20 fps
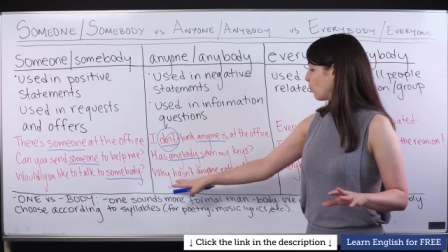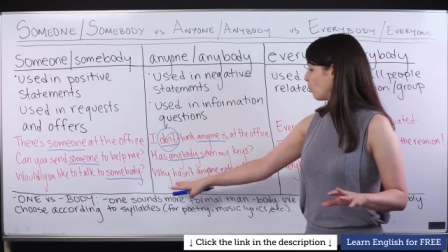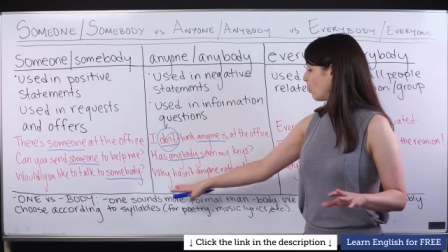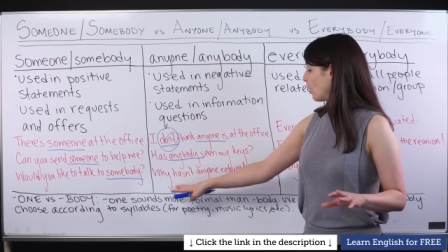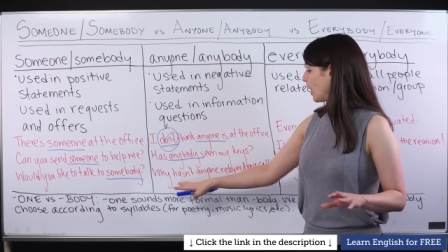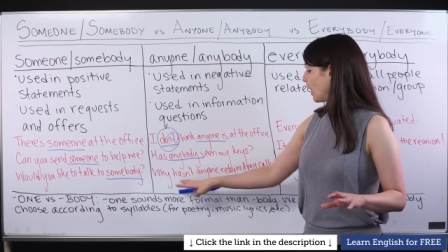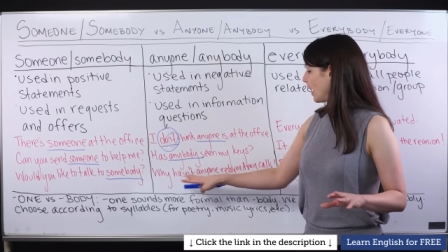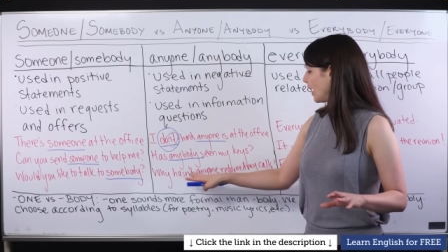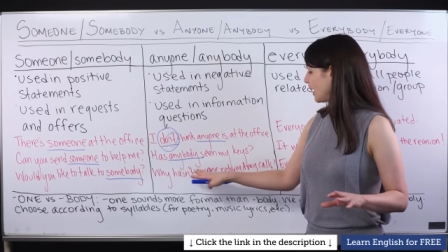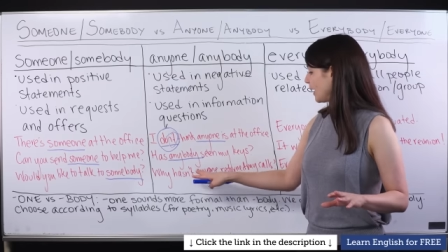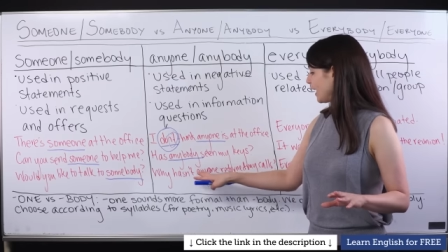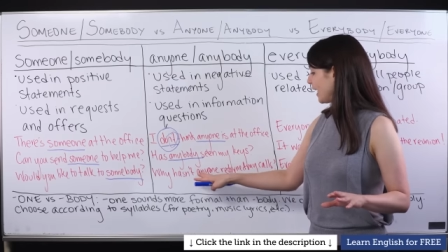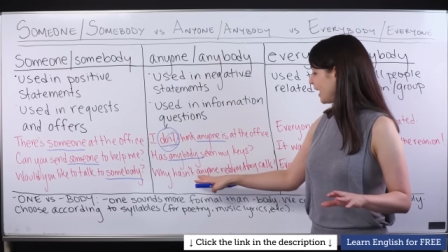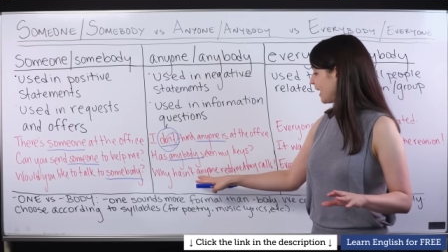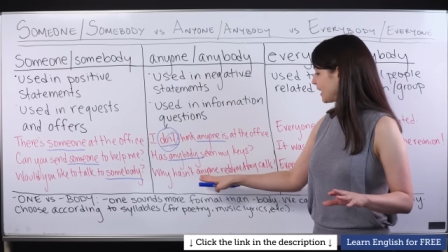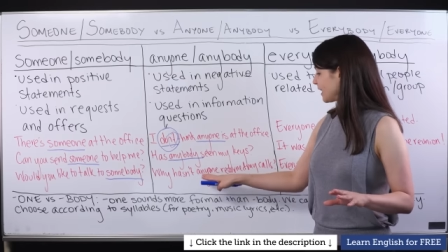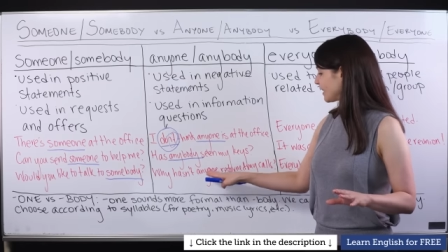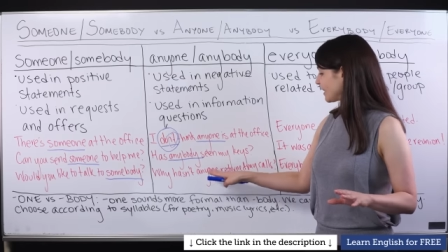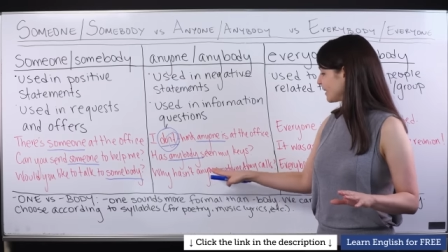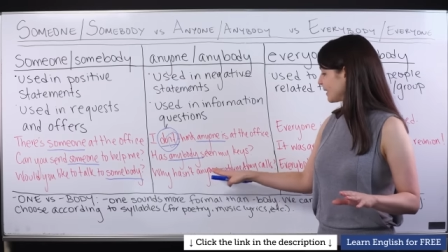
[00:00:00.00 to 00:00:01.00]
Why
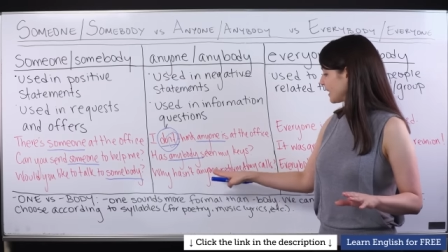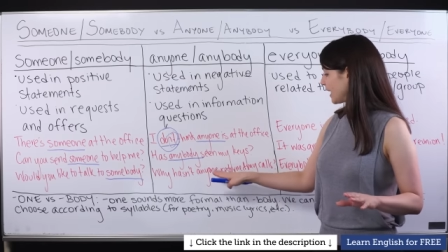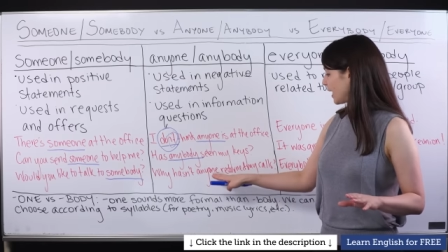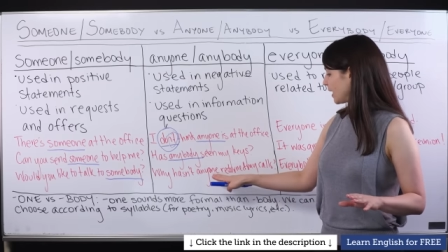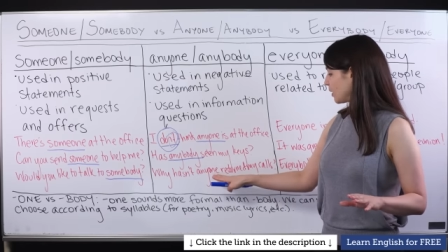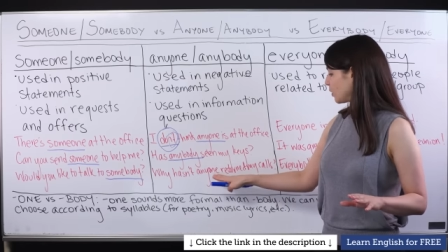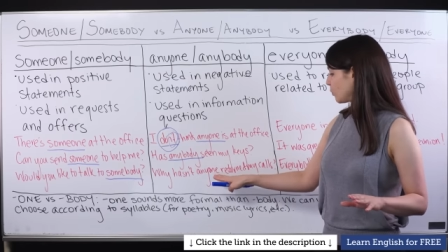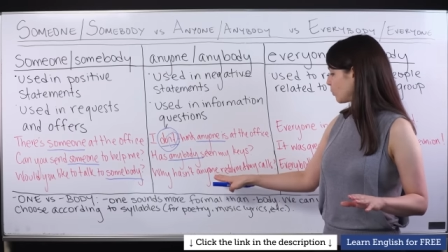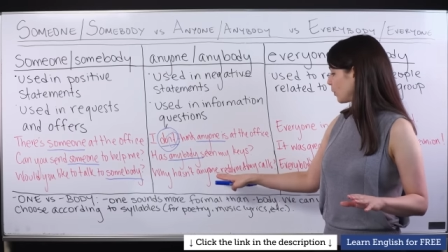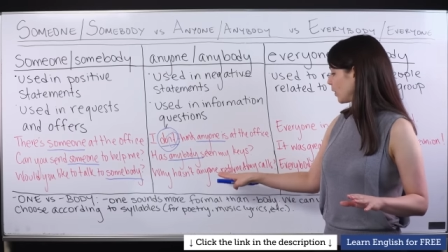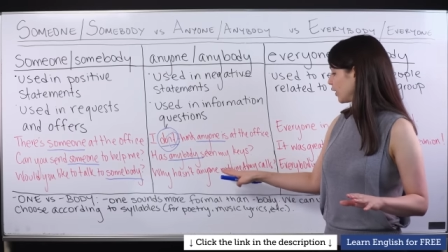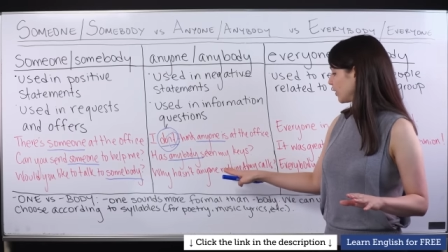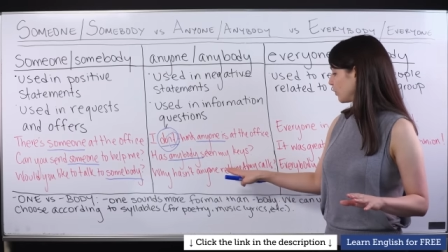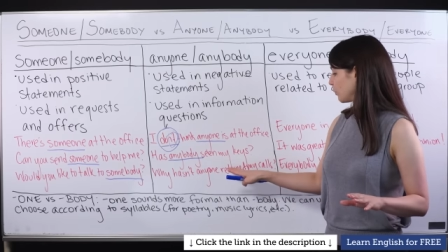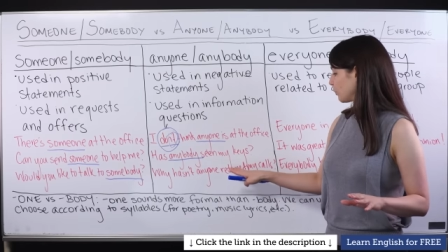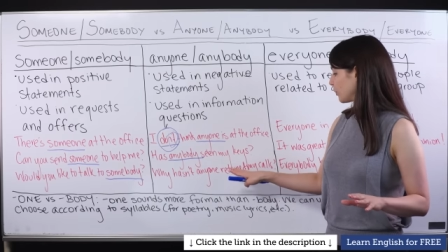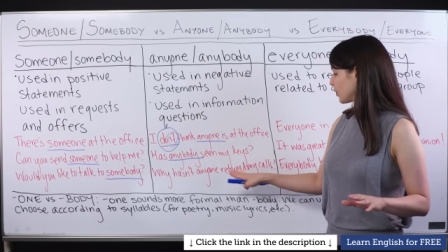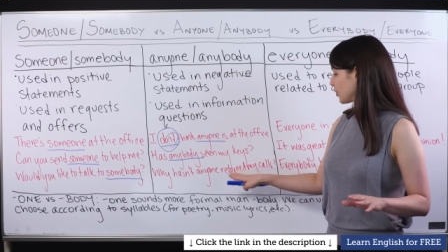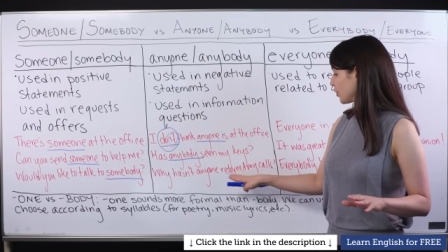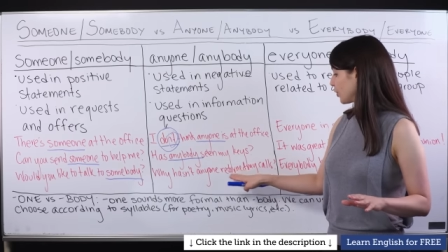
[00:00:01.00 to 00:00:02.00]
hasn't anyone
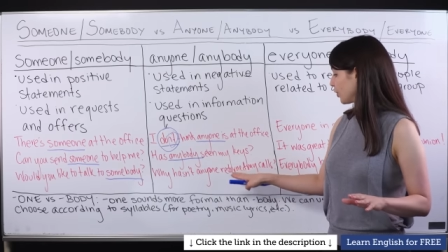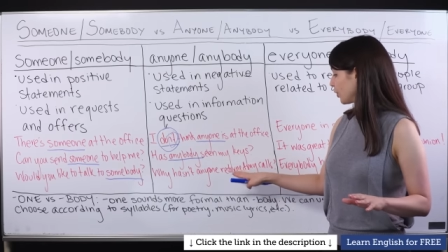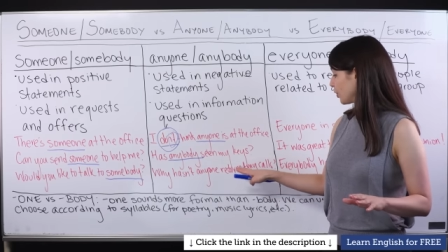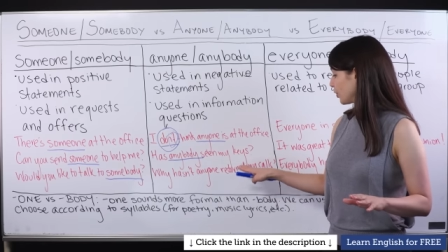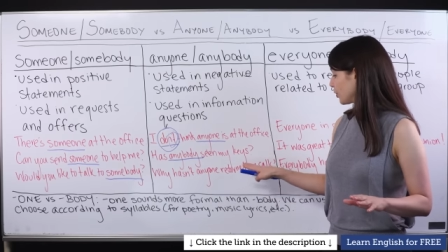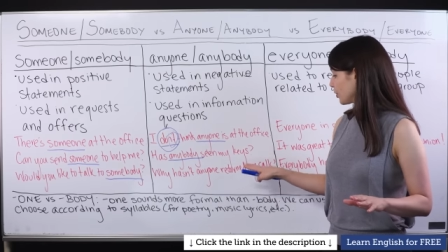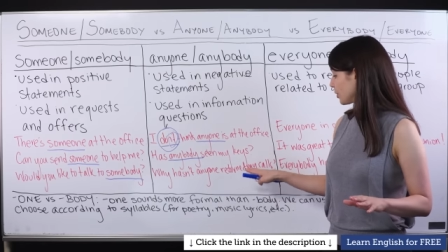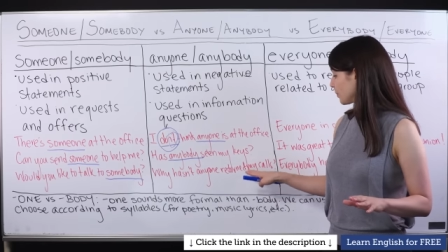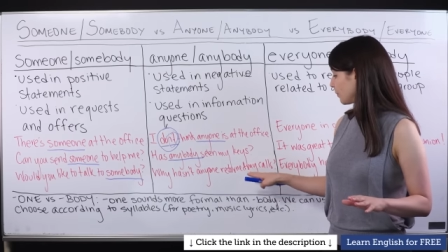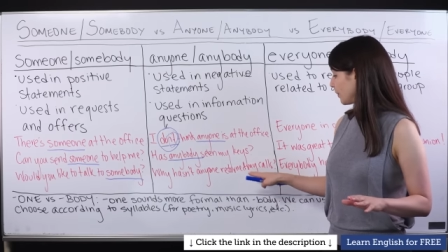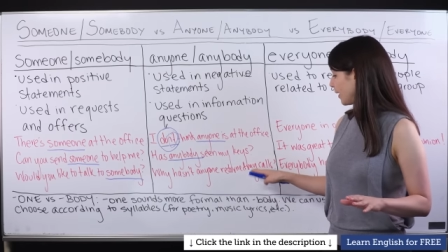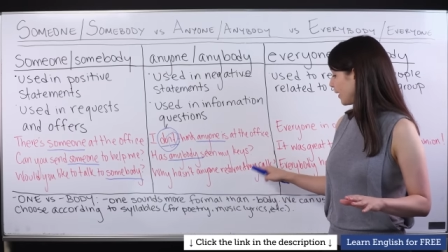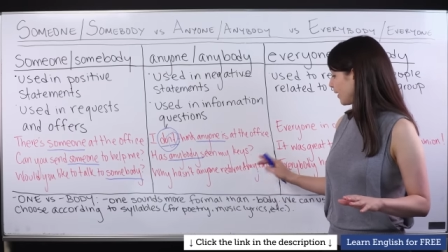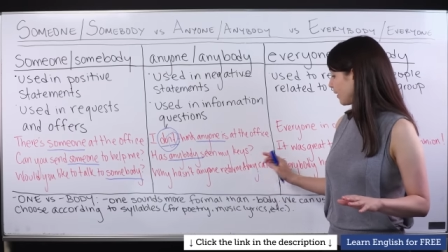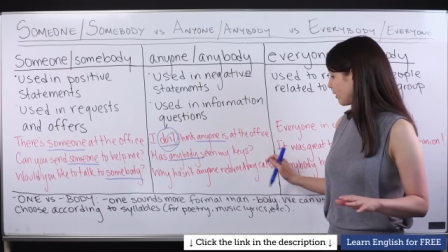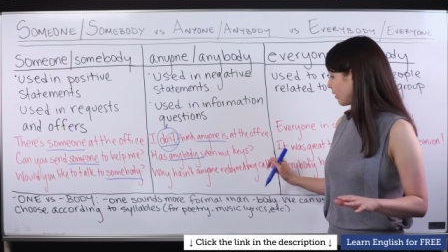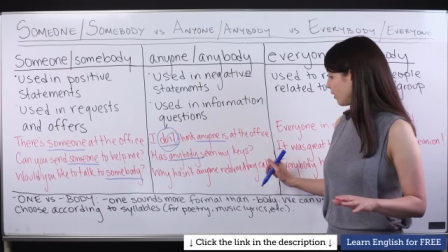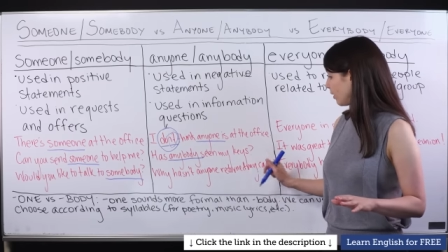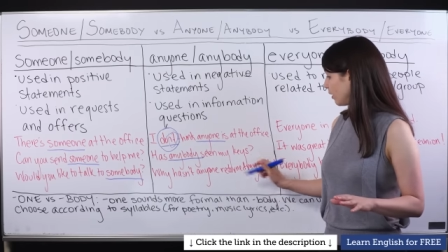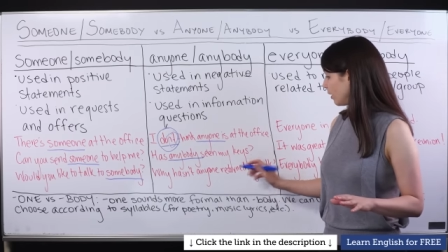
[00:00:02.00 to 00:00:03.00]
returned my
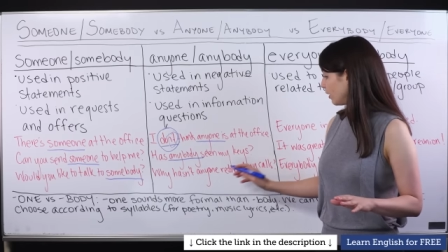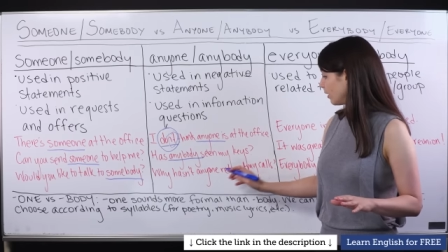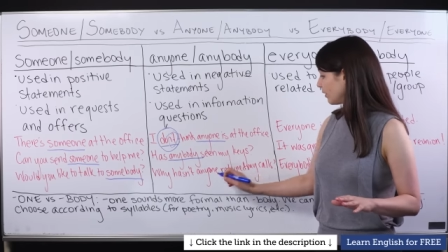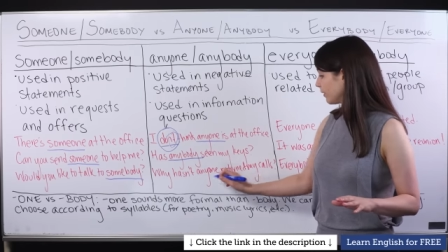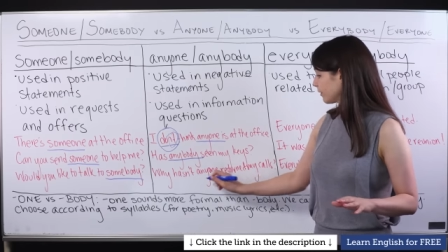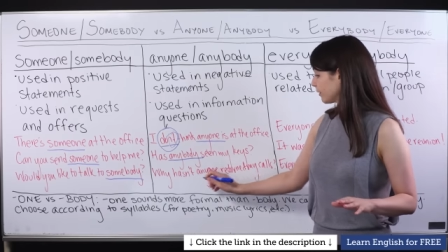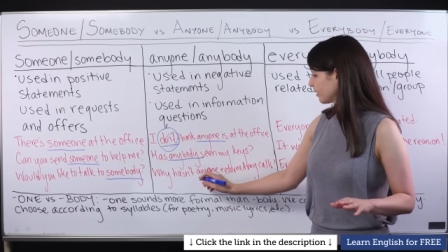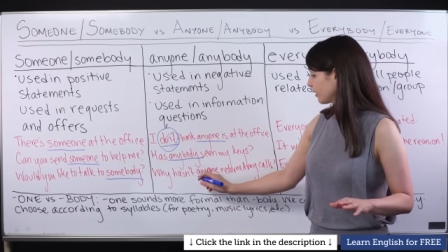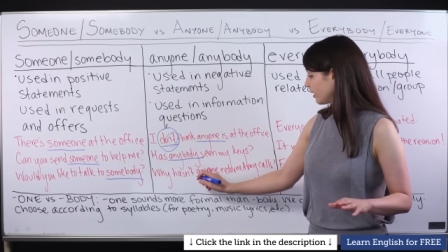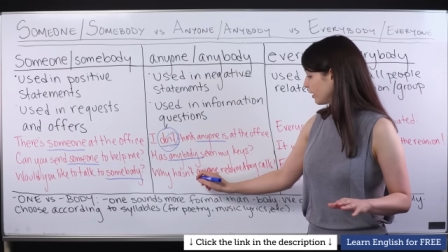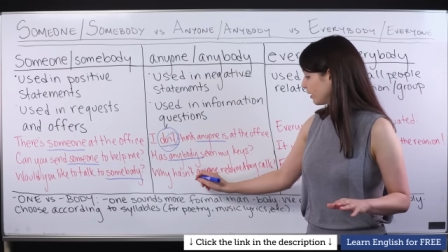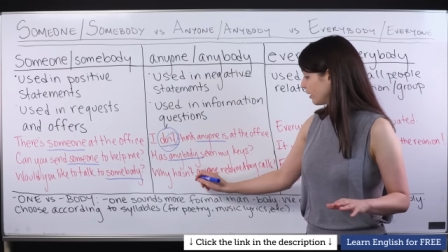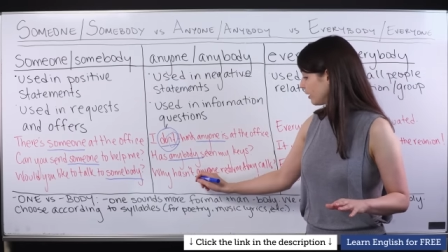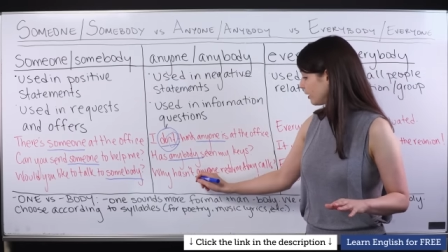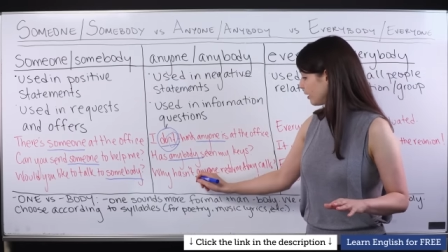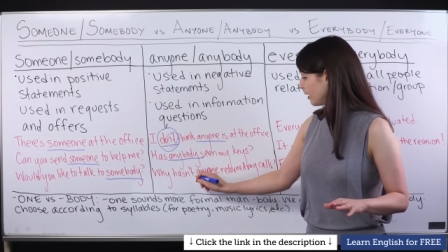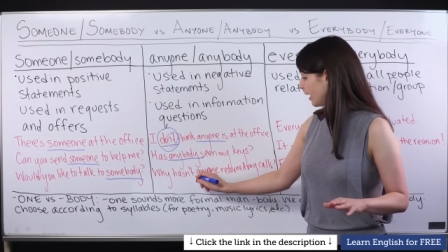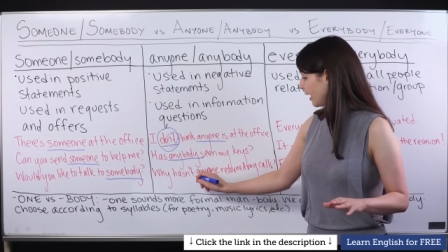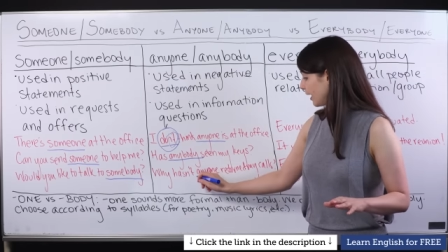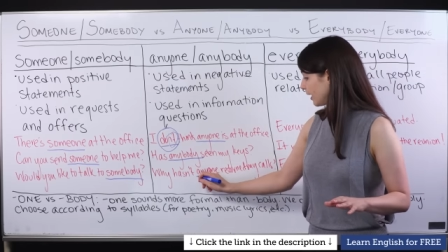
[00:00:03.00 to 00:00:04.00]
calls?
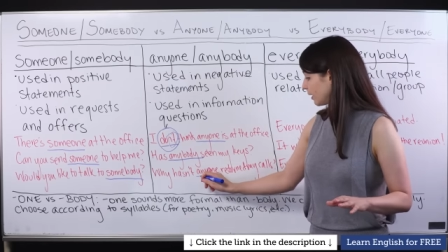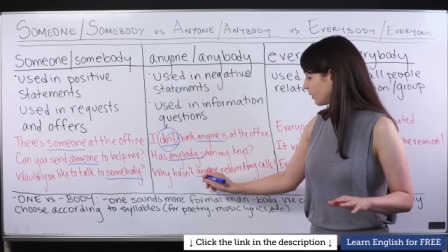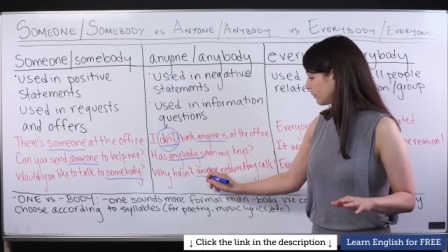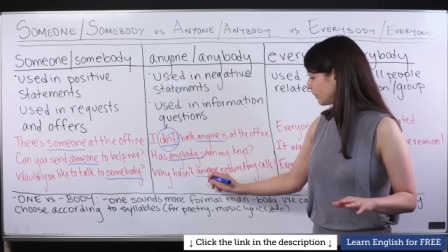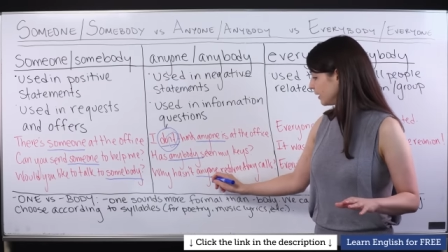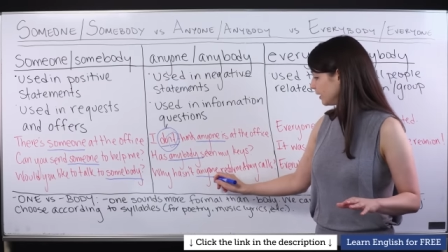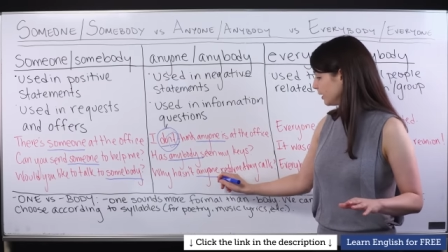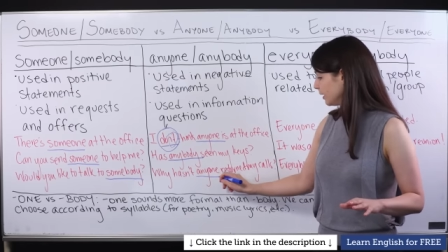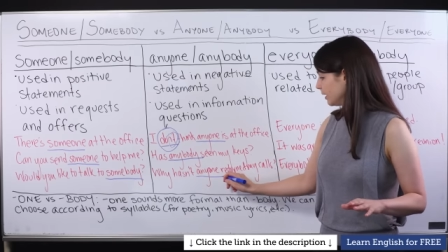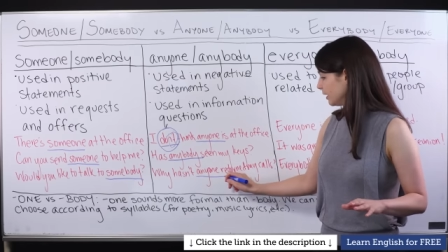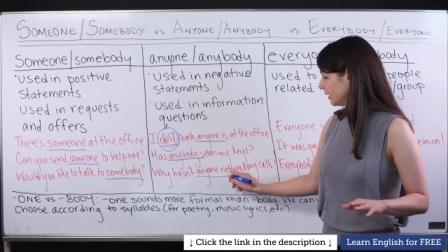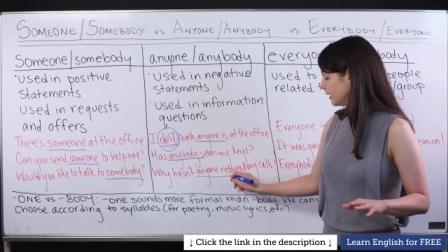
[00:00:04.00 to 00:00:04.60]
Here, anyone.